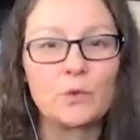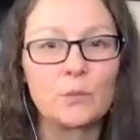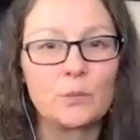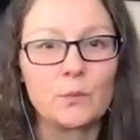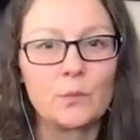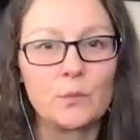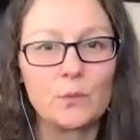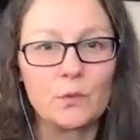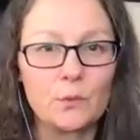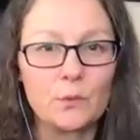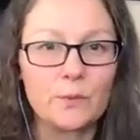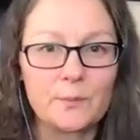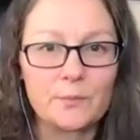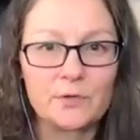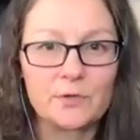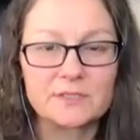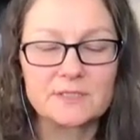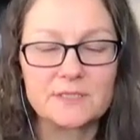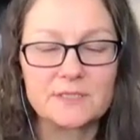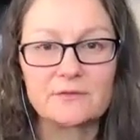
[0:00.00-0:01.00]
who
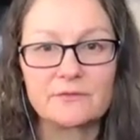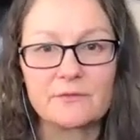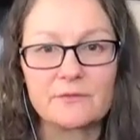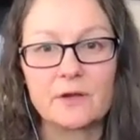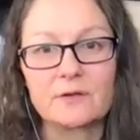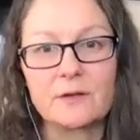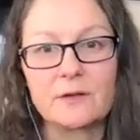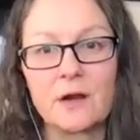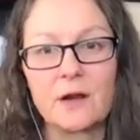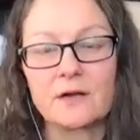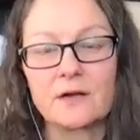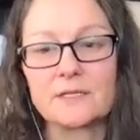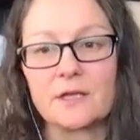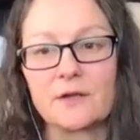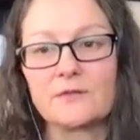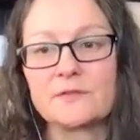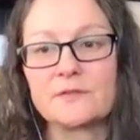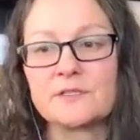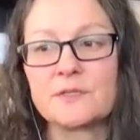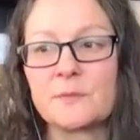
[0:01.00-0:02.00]
we perceive
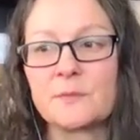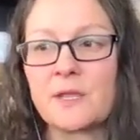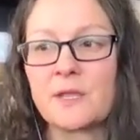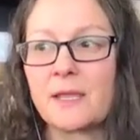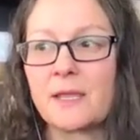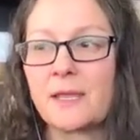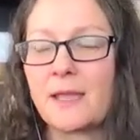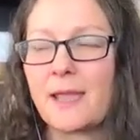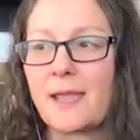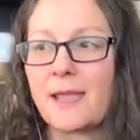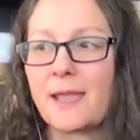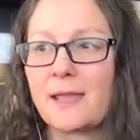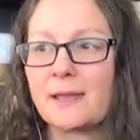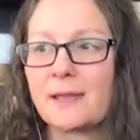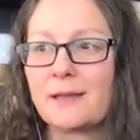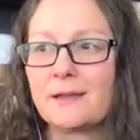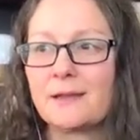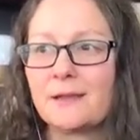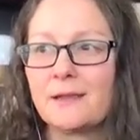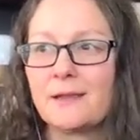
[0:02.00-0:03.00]
ourselves to be.
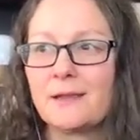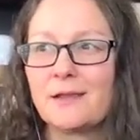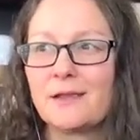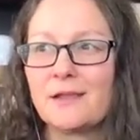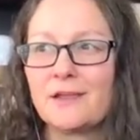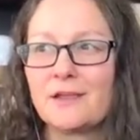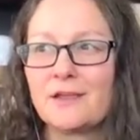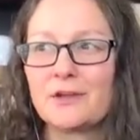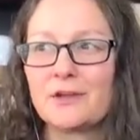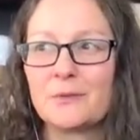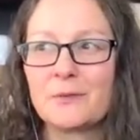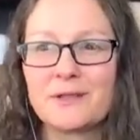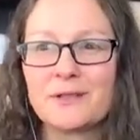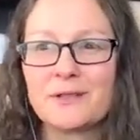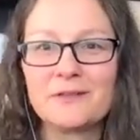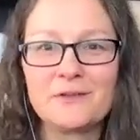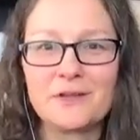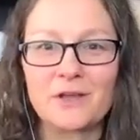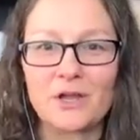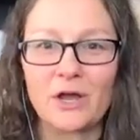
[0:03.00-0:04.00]
And
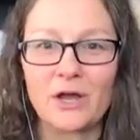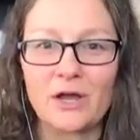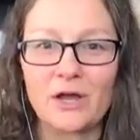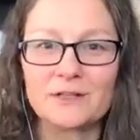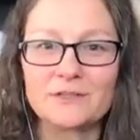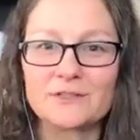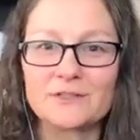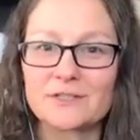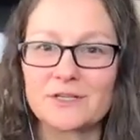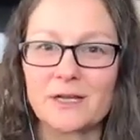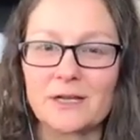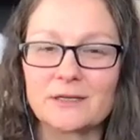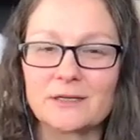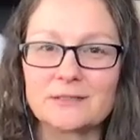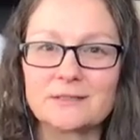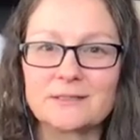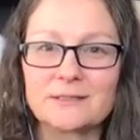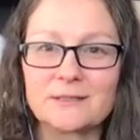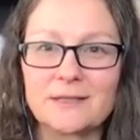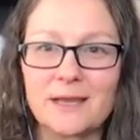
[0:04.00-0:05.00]
we live in a
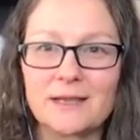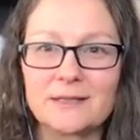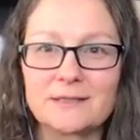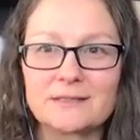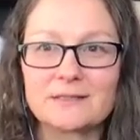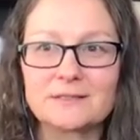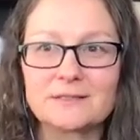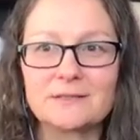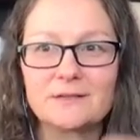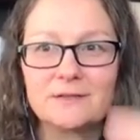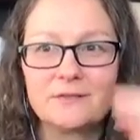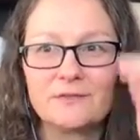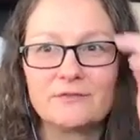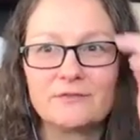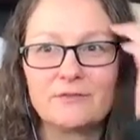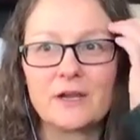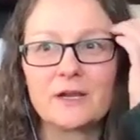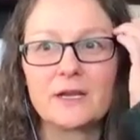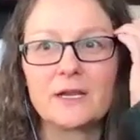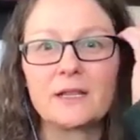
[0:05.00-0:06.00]
construct that's
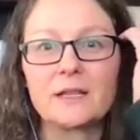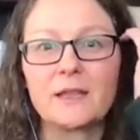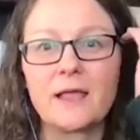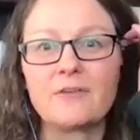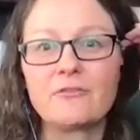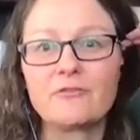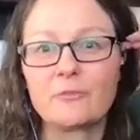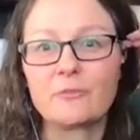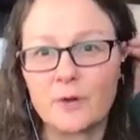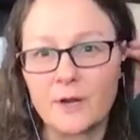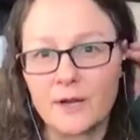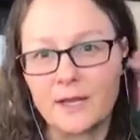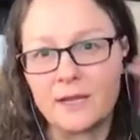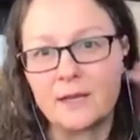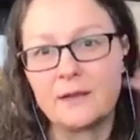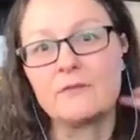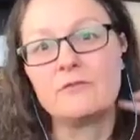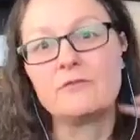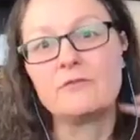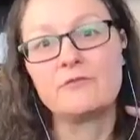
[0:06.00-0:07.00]
very left
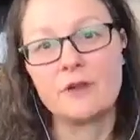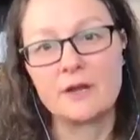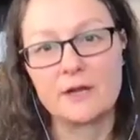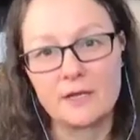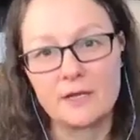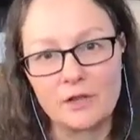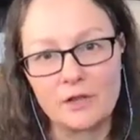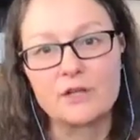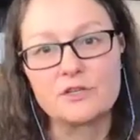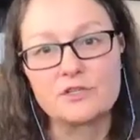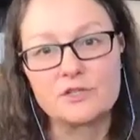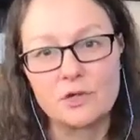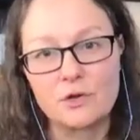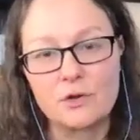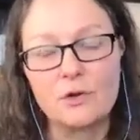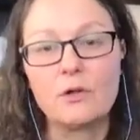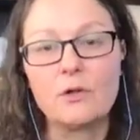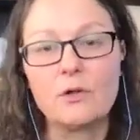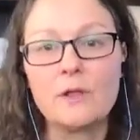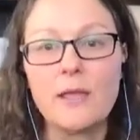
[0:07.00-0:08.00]
brain, very
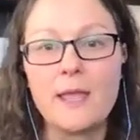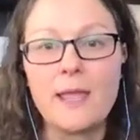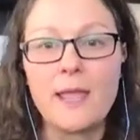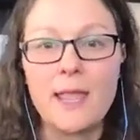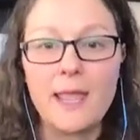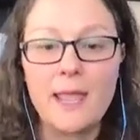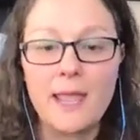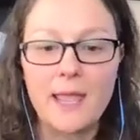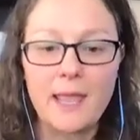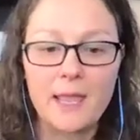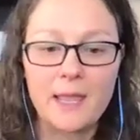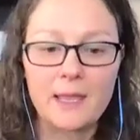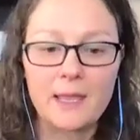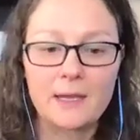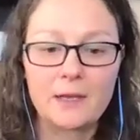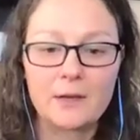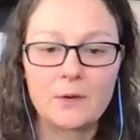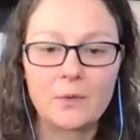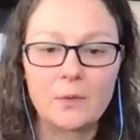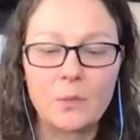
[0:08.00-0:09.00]
logical.
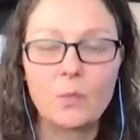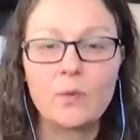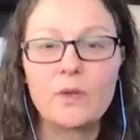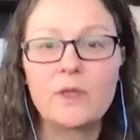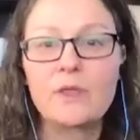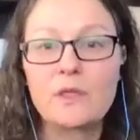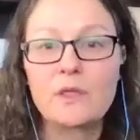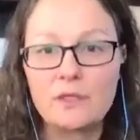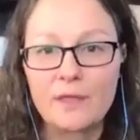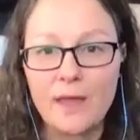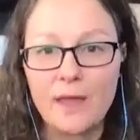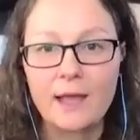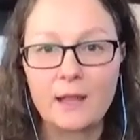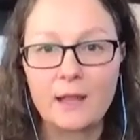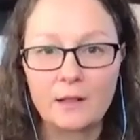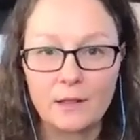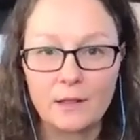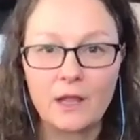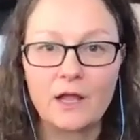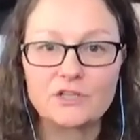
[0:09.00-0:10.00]
And with
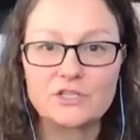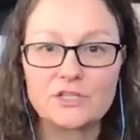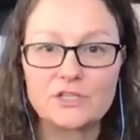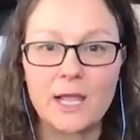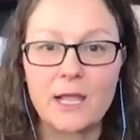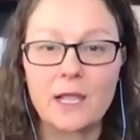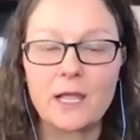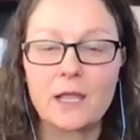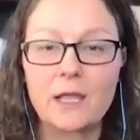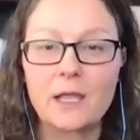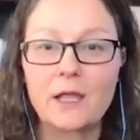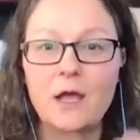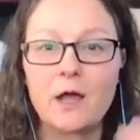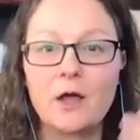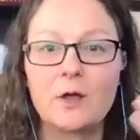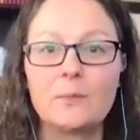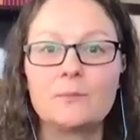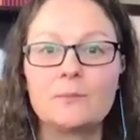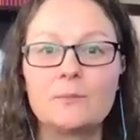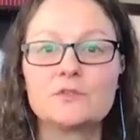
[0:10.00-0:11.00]
that logic
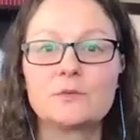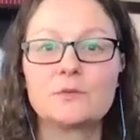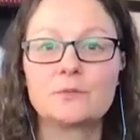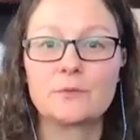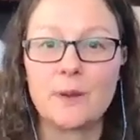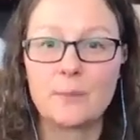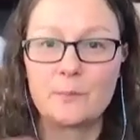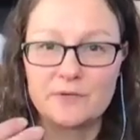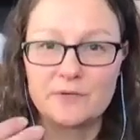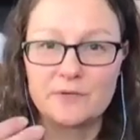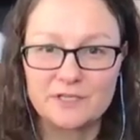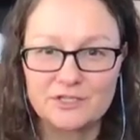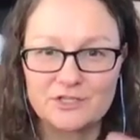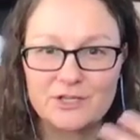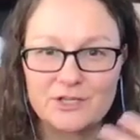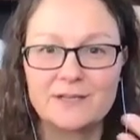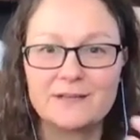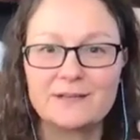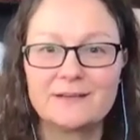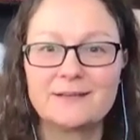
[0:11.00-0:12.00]
comes
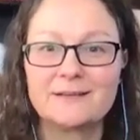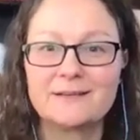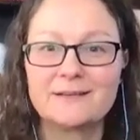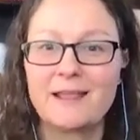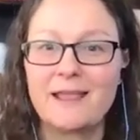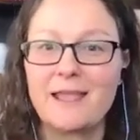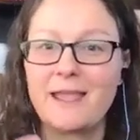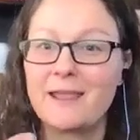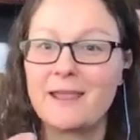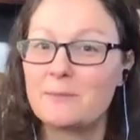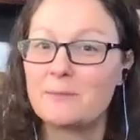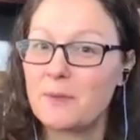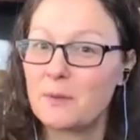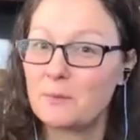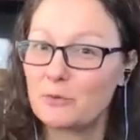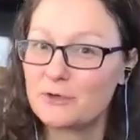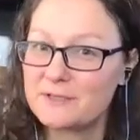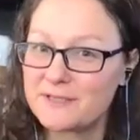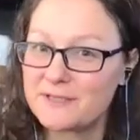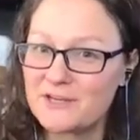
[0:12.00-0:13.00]
repetition and
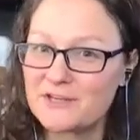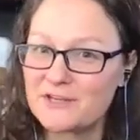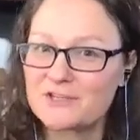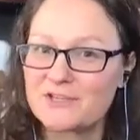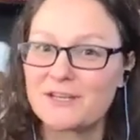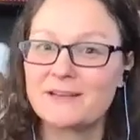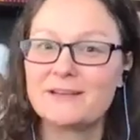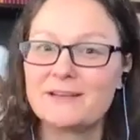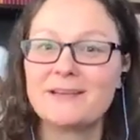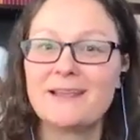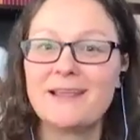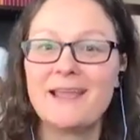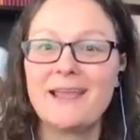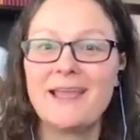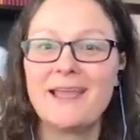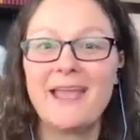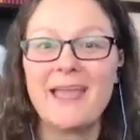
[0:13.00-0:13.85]
memorization